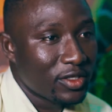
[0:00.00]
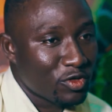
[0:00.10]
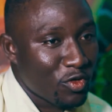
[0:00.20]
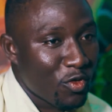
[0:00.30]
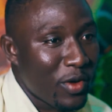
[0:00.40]

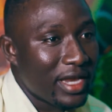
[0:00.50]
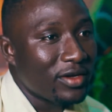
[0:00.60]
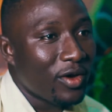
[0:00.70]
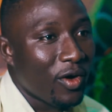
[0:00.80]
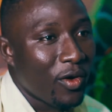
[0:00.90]
So when
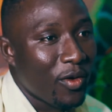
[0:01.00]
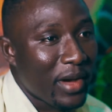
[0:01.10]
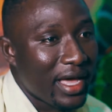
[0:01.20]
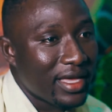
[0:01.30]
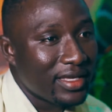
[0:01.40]
all
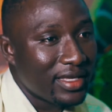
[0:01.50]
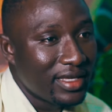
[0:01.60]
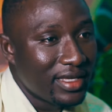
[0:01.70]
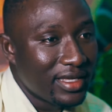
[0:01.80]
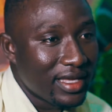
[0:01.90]
my
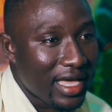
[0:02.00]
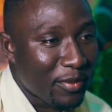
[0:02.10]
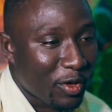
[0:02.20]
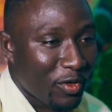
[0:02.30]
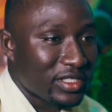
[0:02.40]

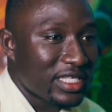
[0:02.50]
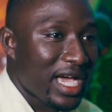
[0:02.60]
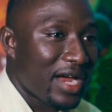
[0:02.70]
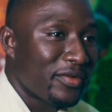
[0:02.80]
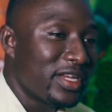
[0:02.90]
crosses
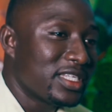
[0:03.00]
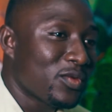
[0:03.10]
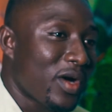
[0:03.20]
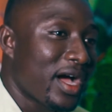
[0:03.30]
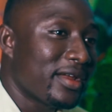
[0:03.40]
are arranged
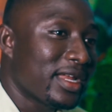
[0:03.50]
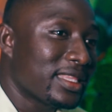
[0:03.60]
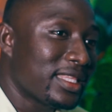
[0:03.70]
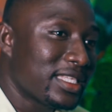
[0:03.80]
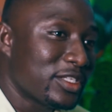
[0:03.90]

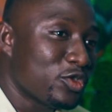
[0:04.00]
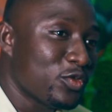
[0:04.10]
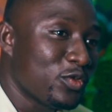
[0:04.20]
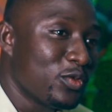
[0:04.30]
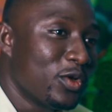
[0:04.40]

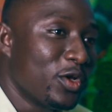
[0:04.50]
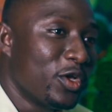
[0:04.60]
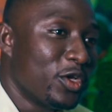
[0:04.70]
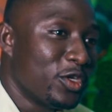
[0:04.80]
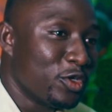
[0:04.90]
132,
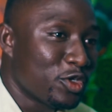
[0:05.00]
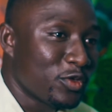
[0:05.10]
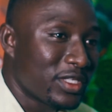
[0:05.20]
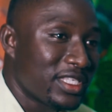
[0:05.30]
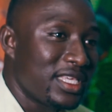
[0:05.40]
you should
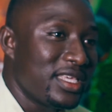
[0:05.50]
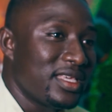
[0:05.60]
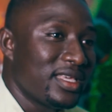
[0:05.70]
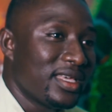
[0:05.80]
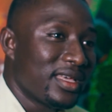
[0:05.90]
see
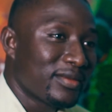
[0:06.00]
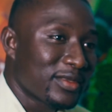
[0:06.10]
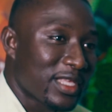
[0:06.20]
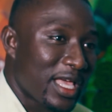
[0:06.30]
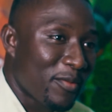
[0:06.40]

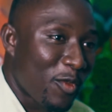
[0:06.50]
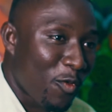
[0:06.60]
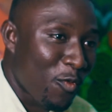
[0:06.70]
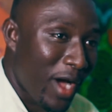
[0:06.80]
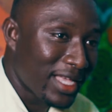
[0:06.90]

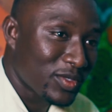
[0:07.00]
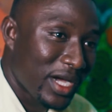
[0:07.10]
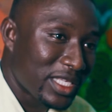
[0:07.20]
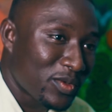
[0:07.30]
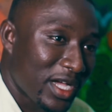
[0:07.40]
white,
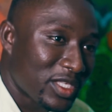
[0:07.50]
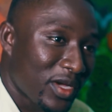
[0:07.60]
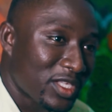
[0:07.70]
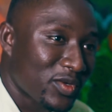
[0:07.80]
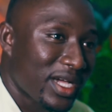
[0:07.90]
white, white,
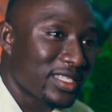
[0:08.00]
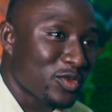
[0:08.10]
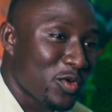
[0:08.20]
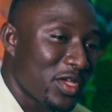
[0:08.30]
white, white. So